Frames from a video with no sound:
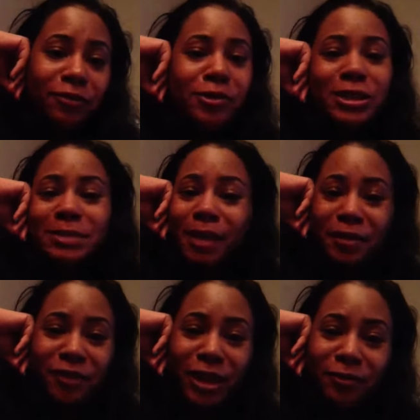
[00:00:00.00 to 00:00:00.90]
Of course, my
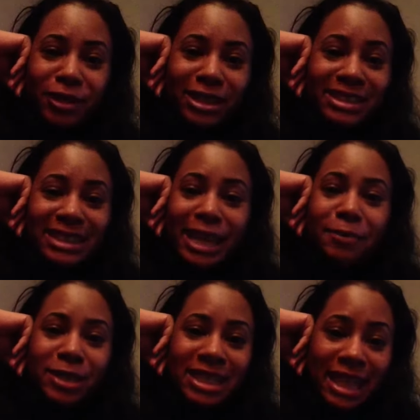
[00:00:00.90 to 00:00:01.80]
favorite
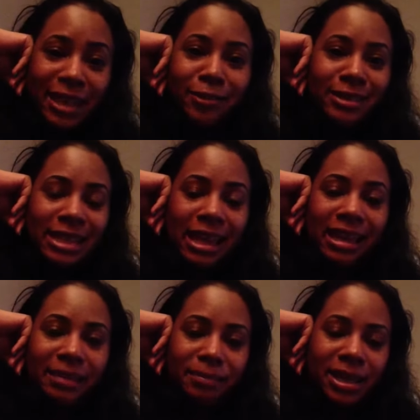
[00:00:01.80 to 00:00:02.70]
set was Lego
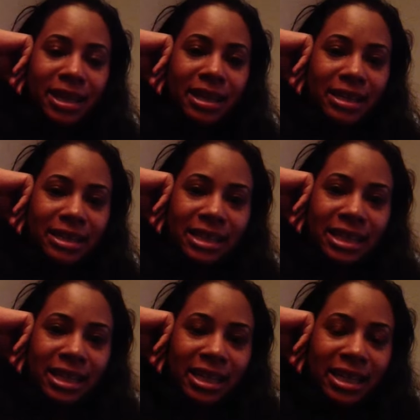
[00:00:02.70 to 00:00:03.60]
set because
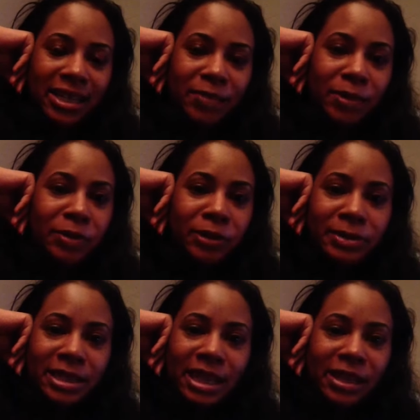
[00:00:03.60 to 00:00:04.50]
we grew
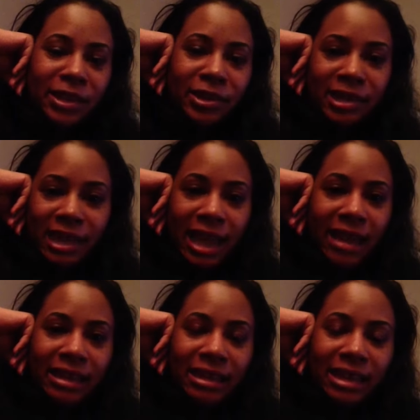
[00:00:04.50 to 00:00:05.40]
up together and the
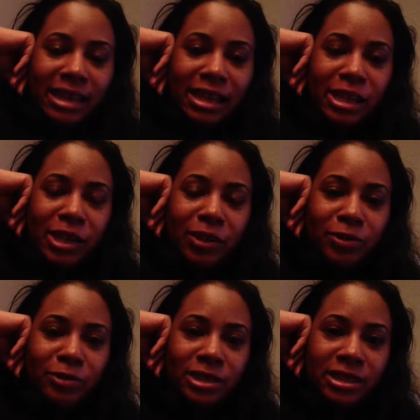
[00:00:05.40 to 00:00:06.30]
Cali thing, you
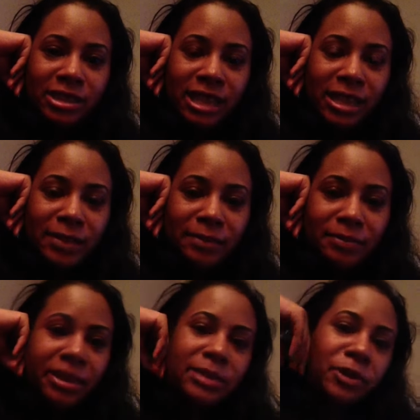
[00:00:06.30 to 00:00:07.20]
know, just
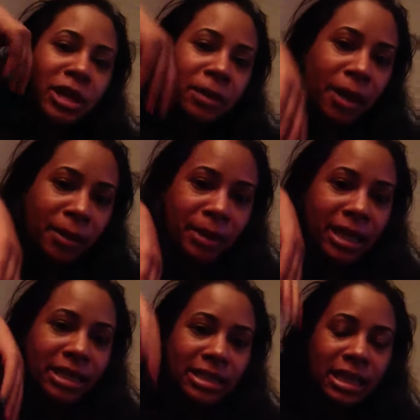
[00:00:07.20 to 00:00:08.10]
um, he's more hip hop
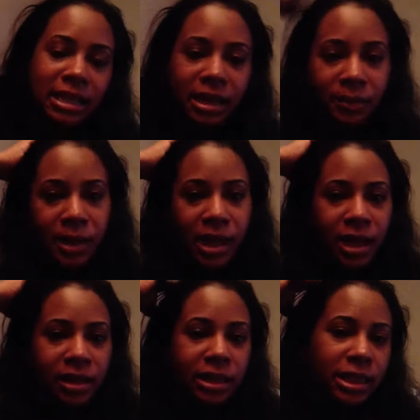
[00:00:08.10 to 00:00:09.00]
based, and um,
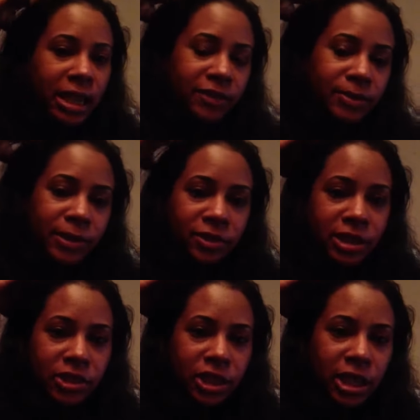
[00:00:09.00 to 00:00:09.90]
they did have some other
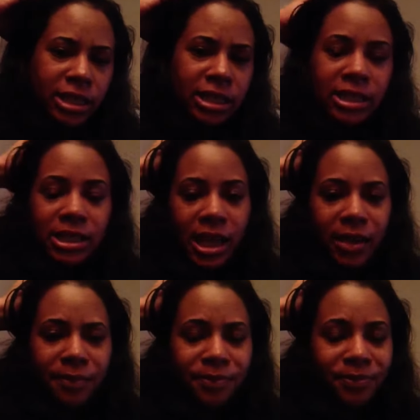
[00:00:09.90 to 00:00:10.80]
DJs. This,
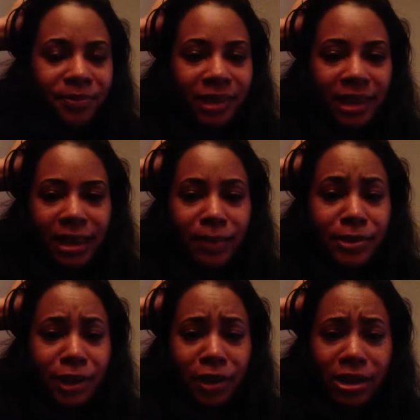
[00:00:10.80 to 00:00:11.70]
um, and I'm
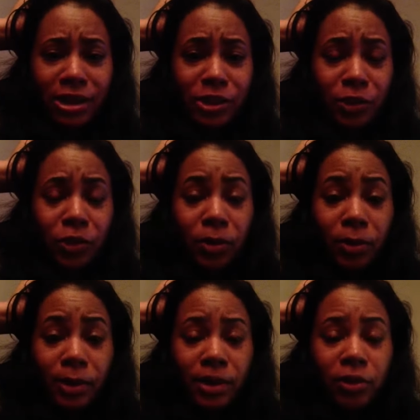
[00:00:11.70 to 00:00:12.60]
sorry, this is so
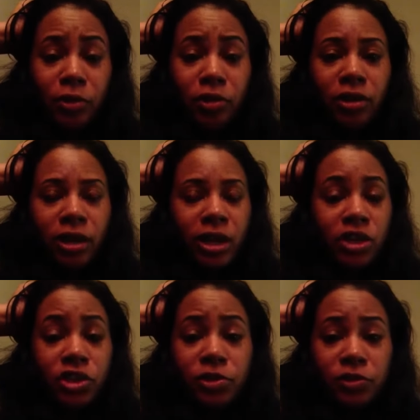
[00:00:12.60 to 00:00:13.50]
horrible, but the girl,
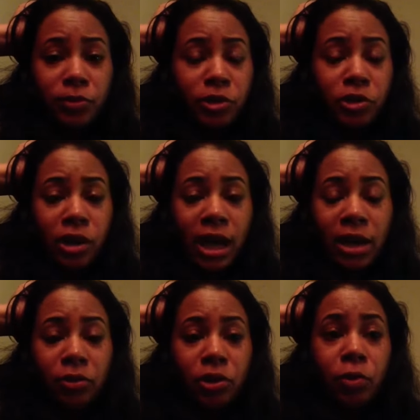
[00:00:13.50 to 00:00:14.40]
she was from New York. I
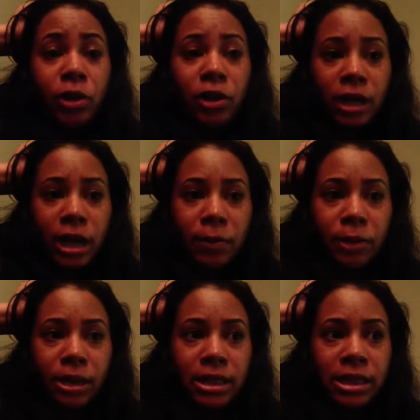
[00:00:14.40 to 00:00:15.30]
don't know what her name
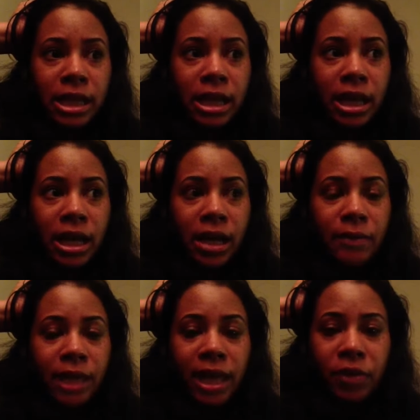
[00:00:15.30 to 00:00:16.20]
was.
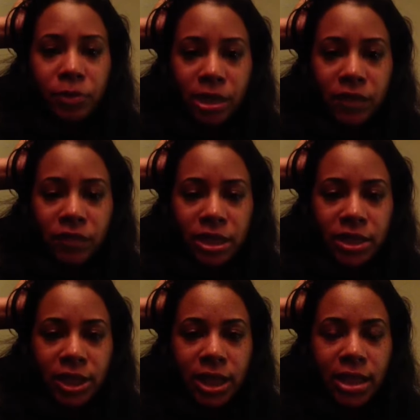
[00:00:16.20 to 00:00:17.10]
Um, they had three different
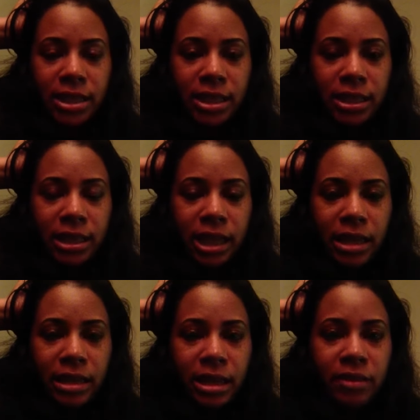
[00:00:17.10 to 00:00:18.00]
DJs, and,
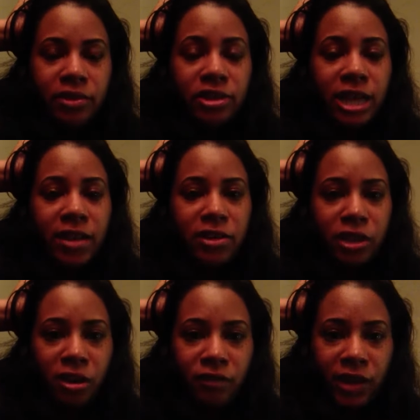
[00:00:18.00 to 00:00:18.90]
and, and their styles
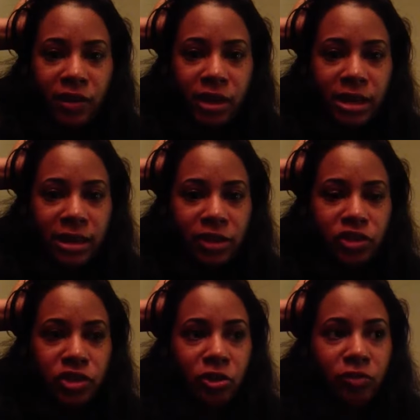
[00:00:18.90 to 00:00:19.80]
all varied. They
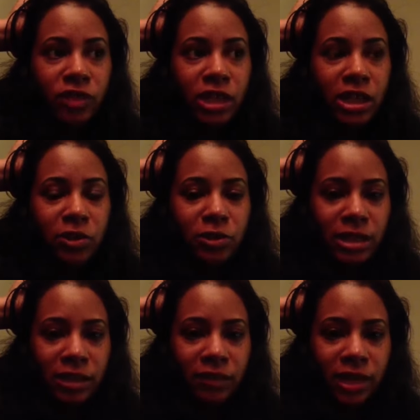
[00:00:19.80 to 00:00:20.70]
showed videos
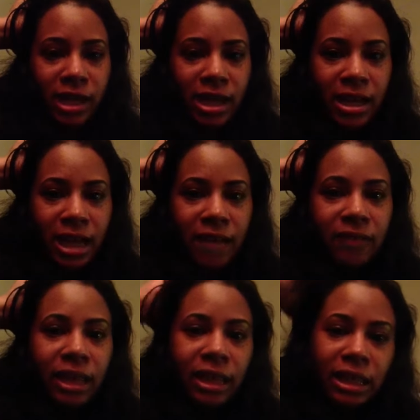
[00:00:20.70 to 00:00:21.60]
of kind of
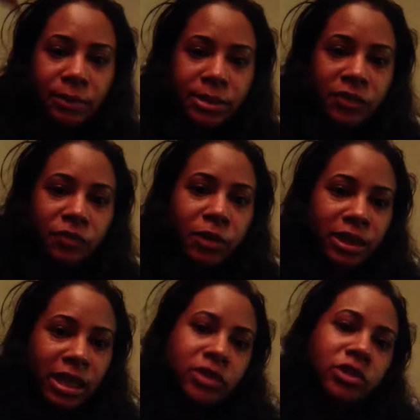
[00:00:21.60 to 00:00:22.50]
like clips of
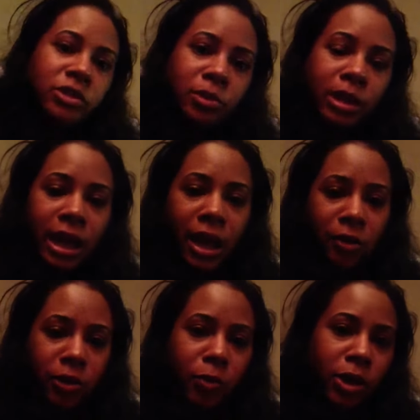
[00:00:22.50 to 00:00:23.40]
what they do and
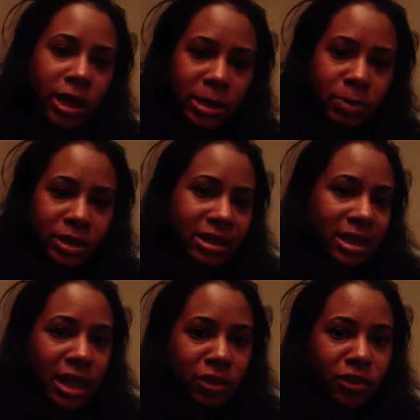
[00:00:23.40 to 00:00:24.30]
how their work is put
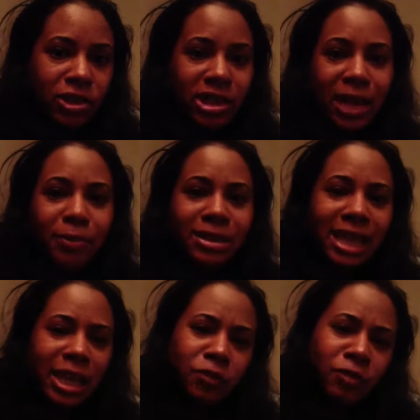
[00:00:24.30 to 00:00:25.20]
together. So that was
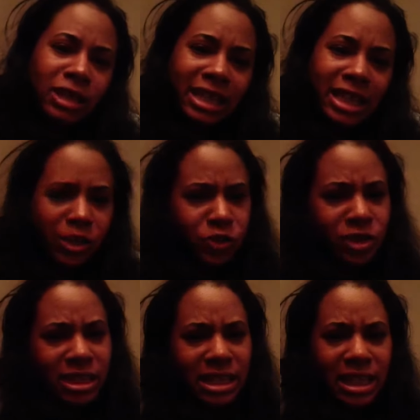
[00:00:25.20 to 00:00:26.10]
like a really
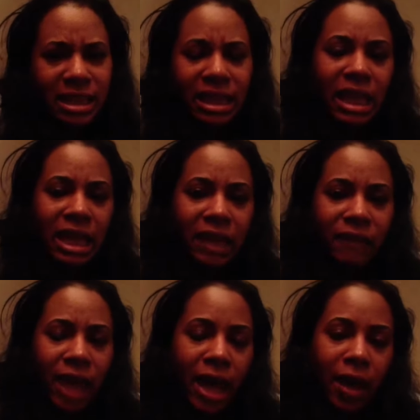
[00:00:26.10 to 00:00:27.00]
interesting thing
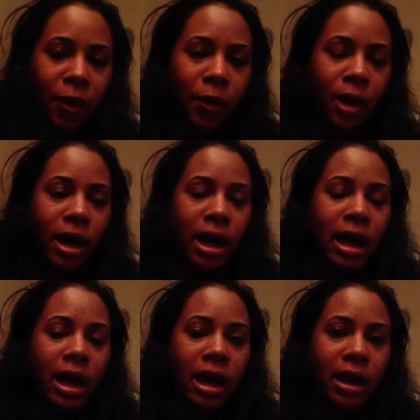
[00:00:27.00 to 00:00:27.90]
of how
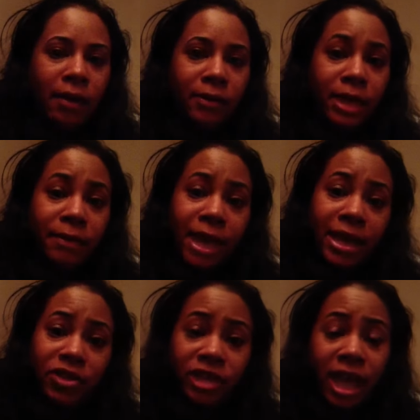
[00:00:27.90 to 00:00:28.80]
um, they
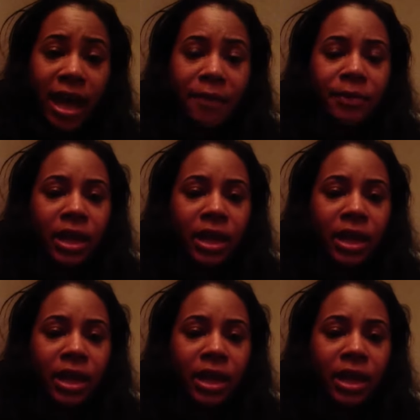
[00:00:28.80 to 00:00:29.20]
manage that.